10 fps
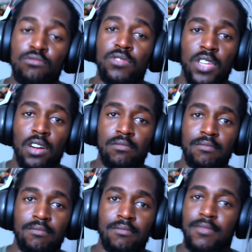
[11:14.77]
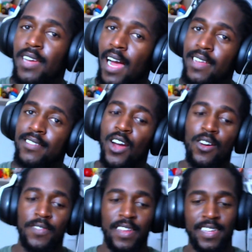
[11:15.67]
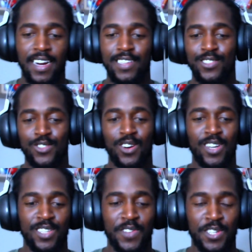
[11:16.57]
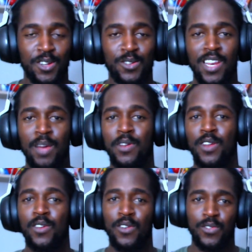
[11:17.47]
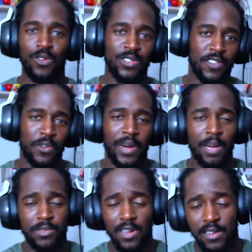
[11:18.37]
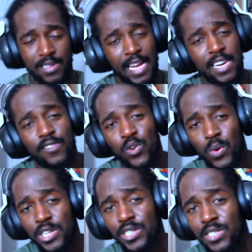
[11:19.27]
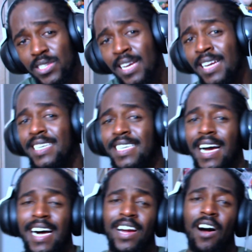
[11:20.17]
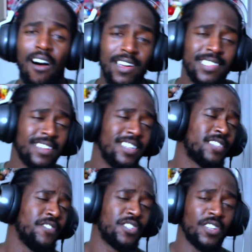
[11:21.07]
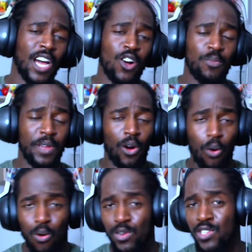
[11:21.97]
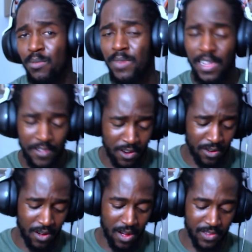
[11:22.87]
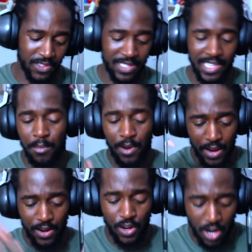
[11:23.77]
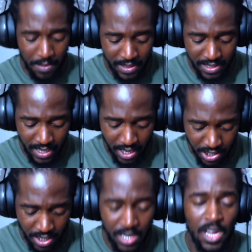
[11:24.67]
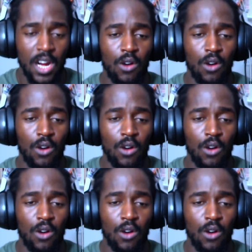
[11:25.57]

So, guys hopefully you guys enjoyed this video do let me know your thoughts if you were able to answer any of the questions that i asked in this video that would be awesome leave your answers down below in the comment section